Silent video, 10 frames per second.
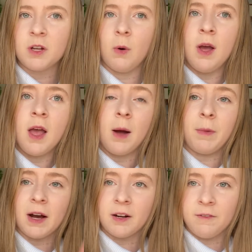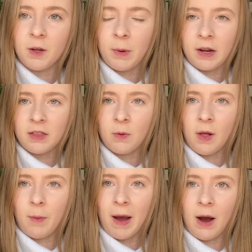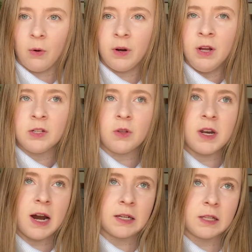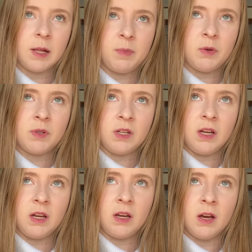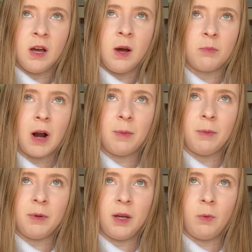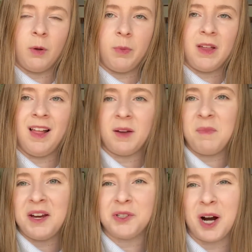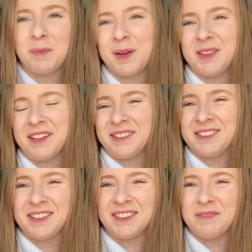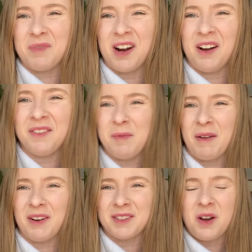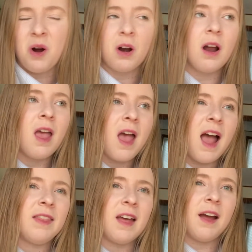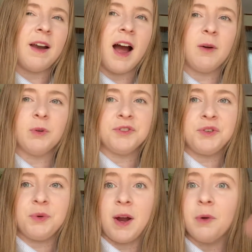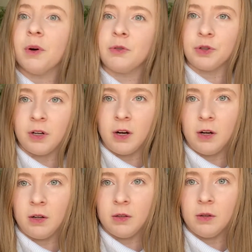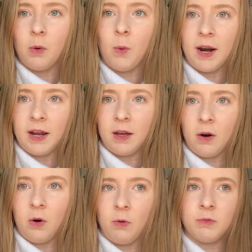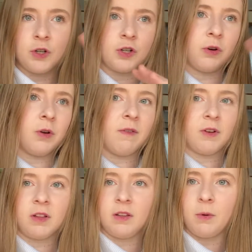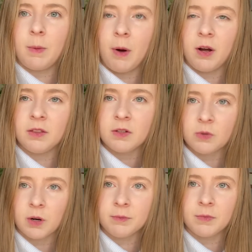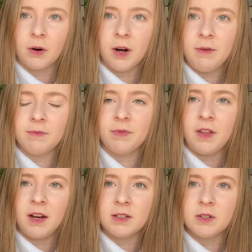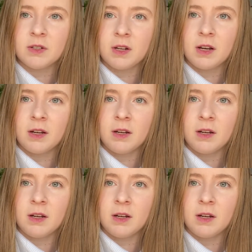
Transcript: So I'm not gonna film anything while I'm out. So the next clip you see probably will be like me dropping the bread off in my friend's car. And then I will do a grocery haul when I get home to show you everything that we bought at the store. All right, thanks.